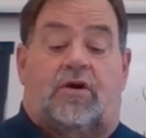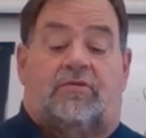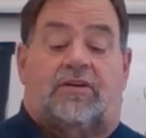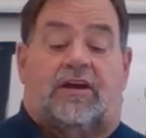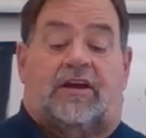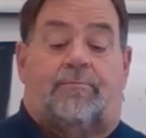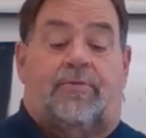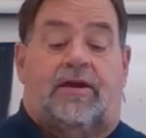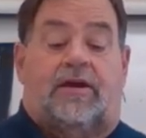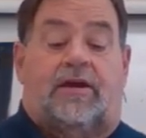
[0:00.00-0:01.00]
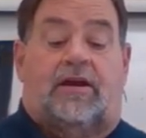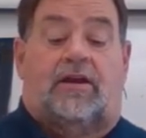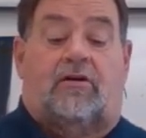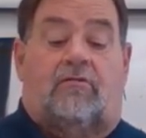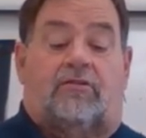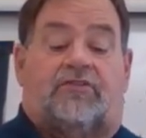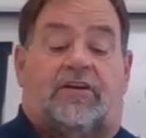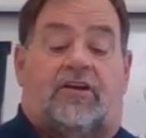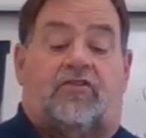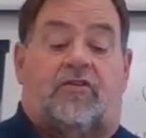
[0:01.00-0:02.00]
I would take a big long
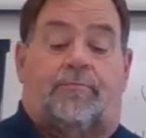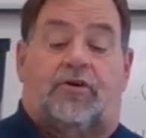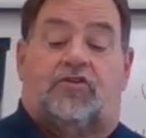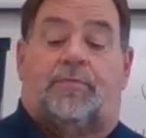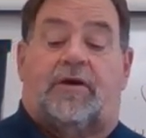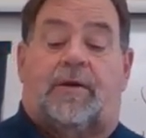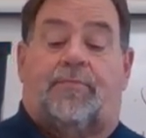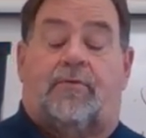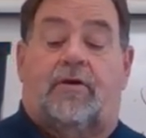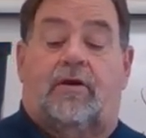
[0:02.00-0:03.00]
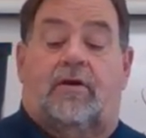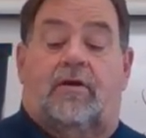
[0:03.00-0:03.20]
section of butcher paper